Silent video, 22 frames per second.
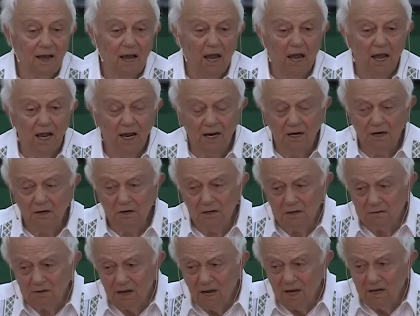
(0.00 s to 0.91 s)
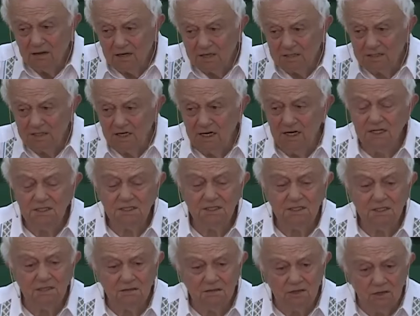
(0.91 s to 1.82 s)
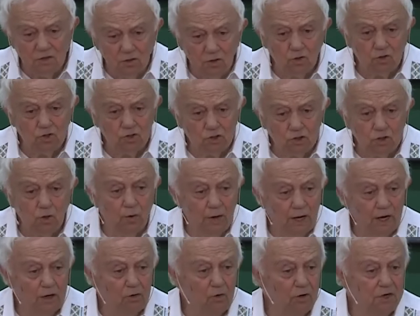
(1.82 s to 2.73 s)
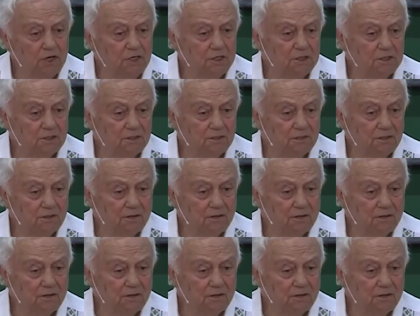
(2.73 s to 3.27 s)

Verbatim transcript: and at least not so egoist